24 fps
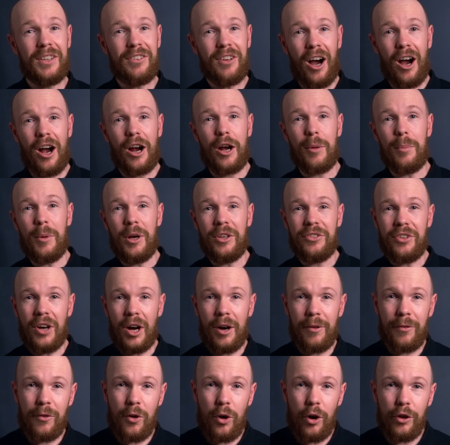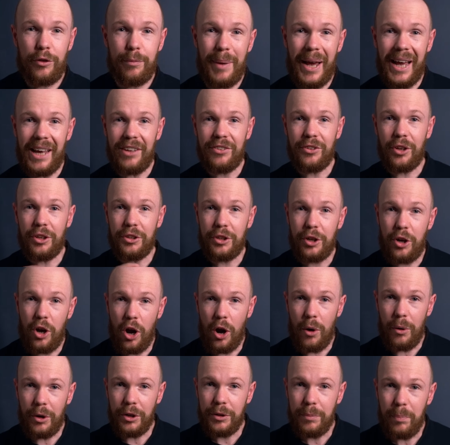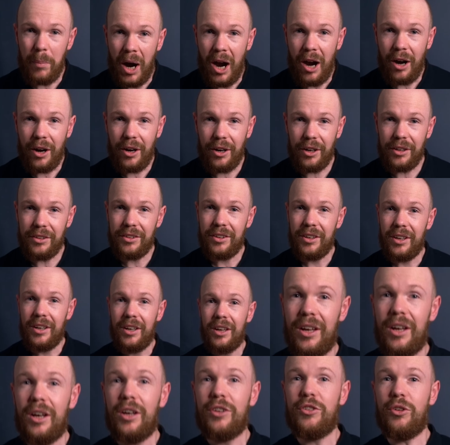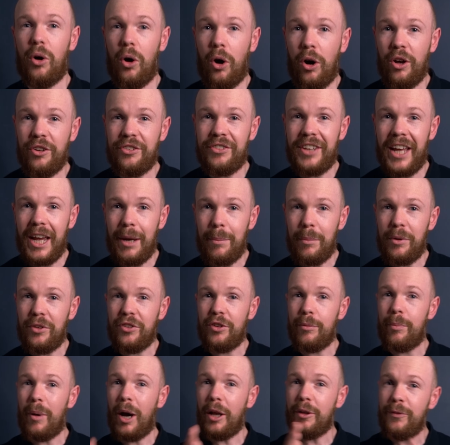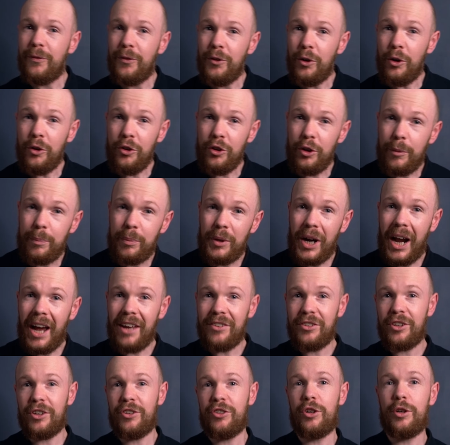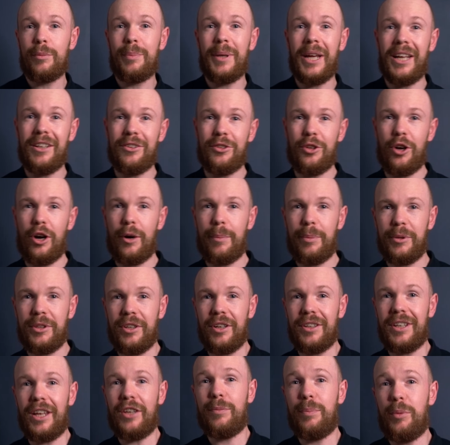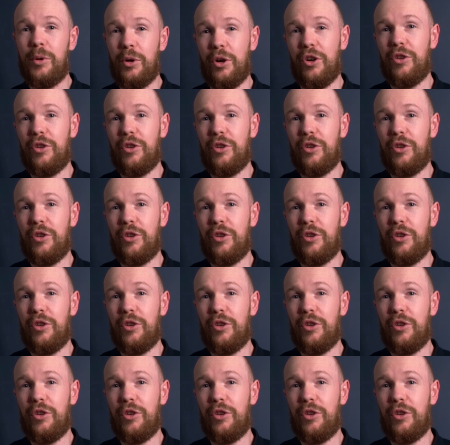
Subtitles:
arguments are of course based on the current market, so all statements about future prices should be interpreted as pure